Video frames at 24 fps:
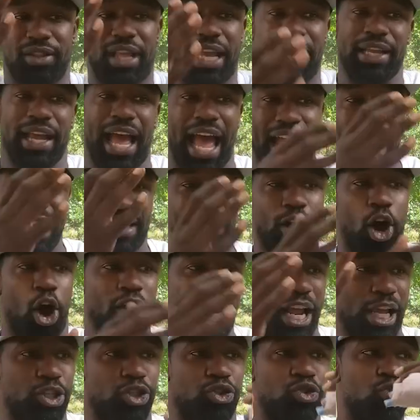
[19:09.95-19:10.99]
Like, I had all
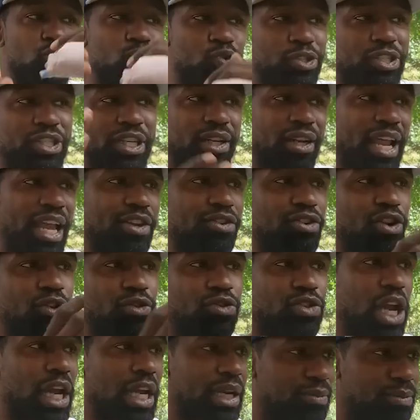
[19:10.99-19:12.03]
that school shit. Like, you know,
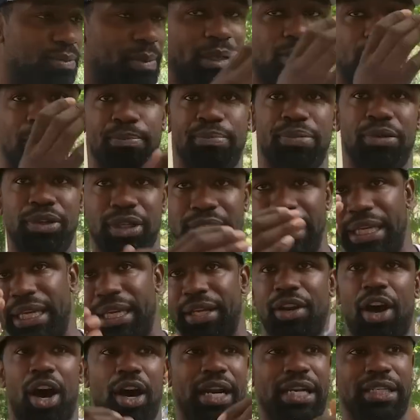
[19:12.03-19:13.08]
talk about the bully
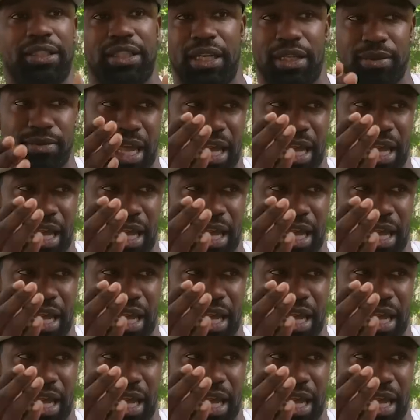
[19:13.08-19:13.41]
and all that shit.